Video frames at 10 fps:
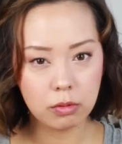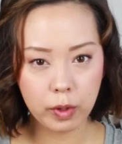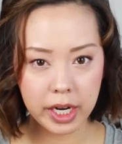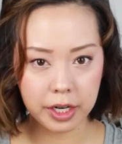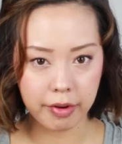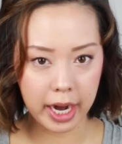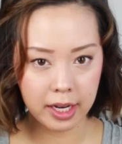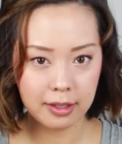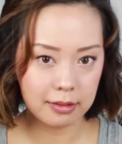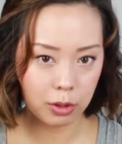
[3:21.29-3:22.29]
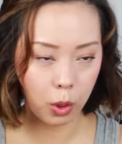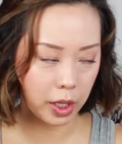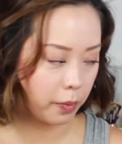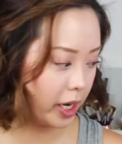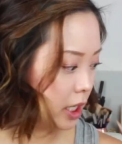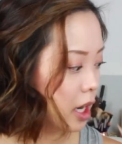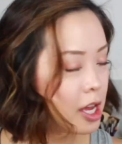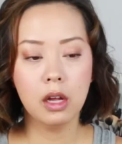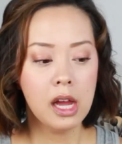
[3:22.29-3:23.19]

Weird, right? Totally weird.